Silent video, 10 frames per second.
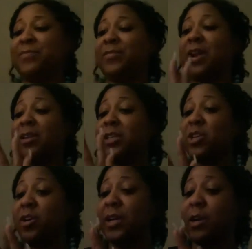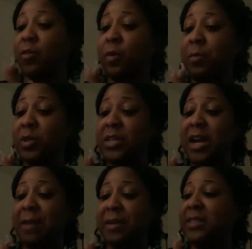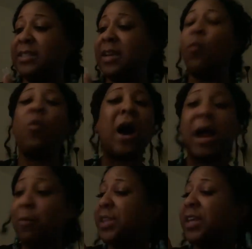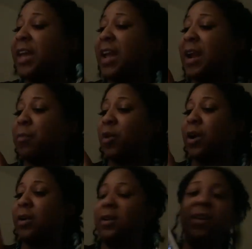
I'll let y'all hear one more time. He's singing. Why would the camera?